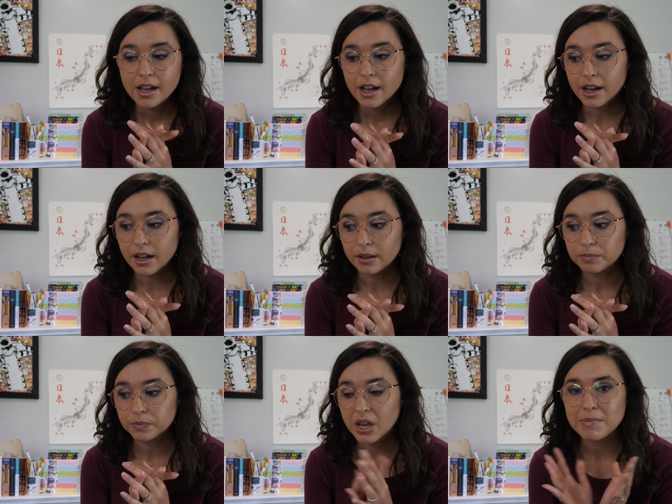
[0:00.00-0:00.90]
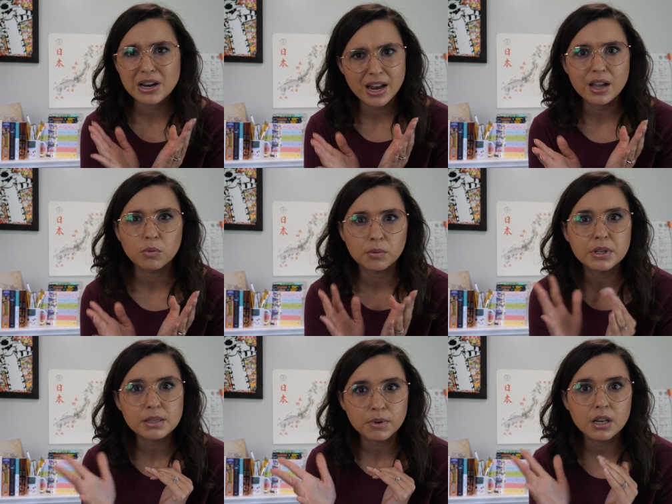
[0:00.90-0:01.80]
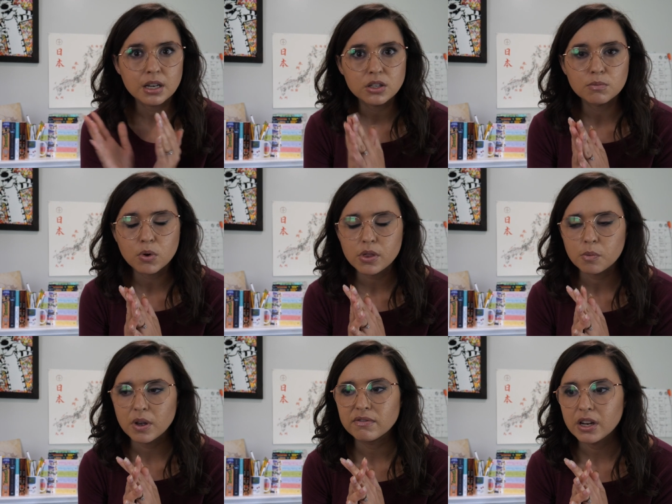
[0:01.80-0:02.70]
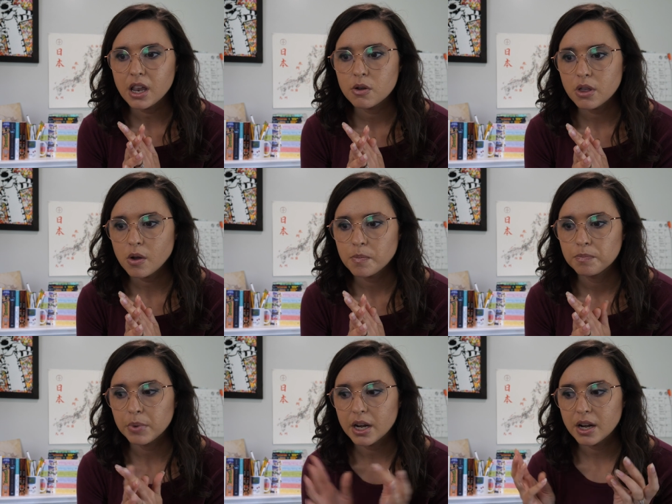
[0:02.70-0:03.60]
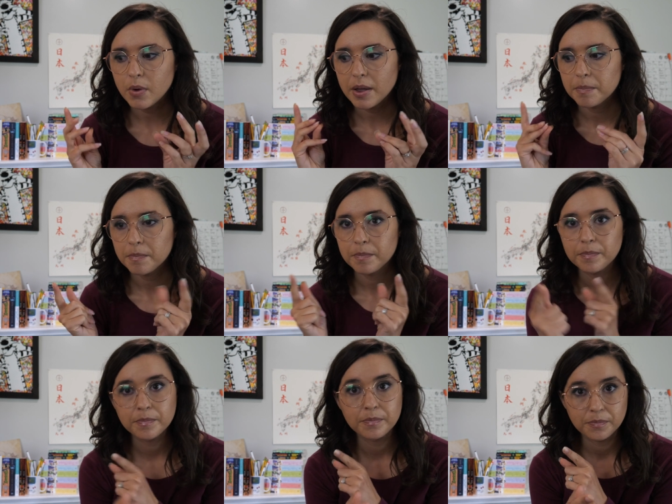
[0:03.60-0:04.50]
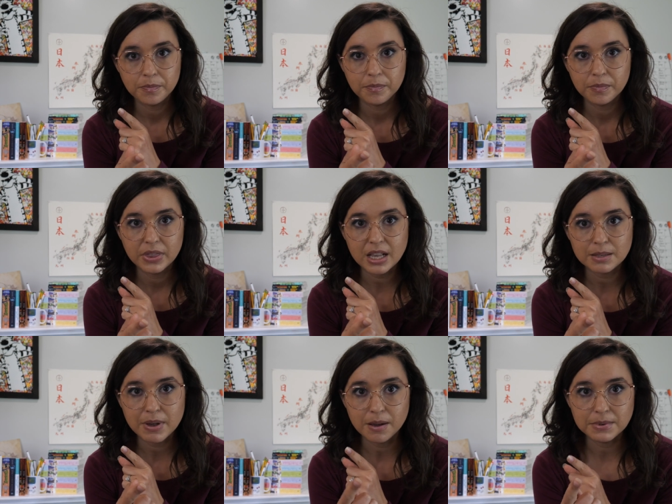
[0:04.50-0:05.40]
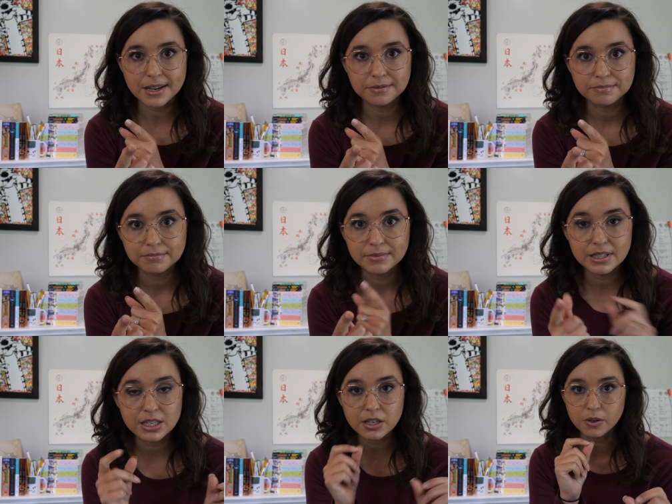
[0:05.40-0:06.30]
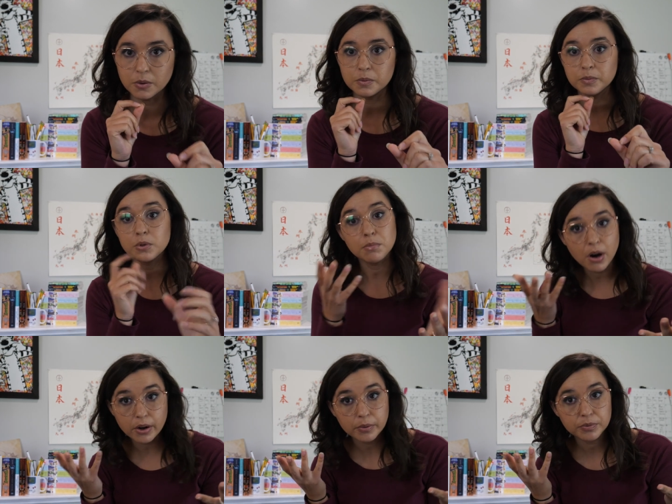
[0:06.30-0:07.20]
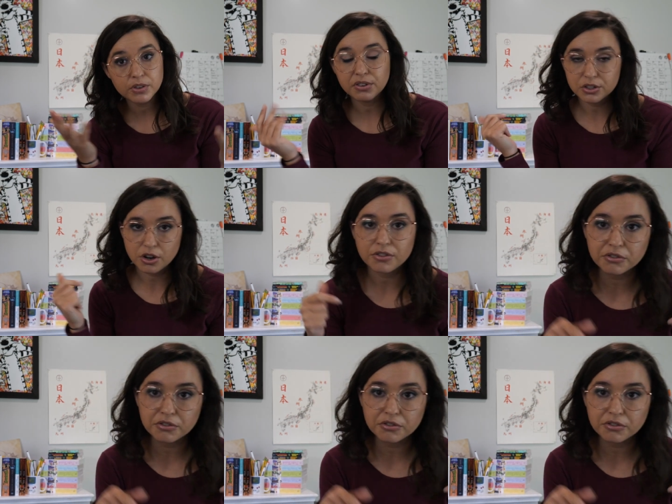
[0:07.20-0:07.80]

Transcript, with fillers: Um, Chimera Ant will be split into more than one video though. But anyway, that's my update. See you tomorrow to finish off the